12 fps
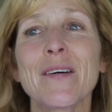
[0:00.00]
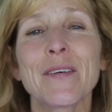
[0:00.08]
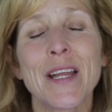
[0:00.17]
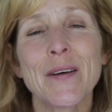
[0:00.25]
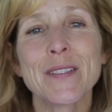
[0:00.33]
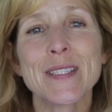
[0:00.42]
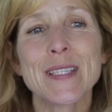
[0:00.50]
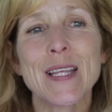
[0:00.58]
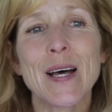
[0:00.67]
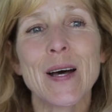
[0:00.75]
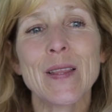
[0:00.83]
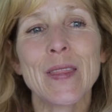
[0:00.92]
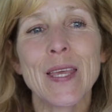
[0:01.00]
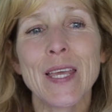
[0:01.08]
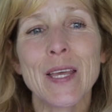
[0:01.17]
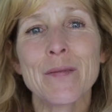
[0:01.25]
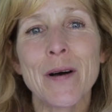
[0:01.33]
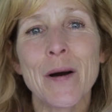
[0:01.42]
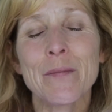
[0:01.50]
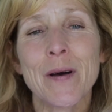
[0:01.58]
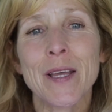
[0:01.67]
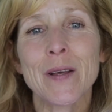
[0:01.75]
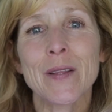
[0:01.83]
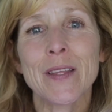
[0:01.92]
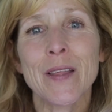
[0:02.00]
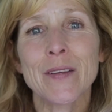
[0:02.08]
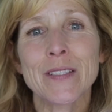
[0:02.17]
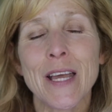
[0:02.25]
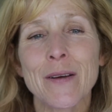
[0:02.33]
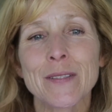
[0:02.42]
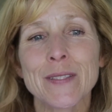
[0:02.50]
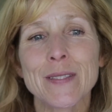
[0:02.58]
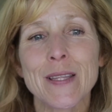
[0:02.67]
When I was thinking about Michael the other day, I was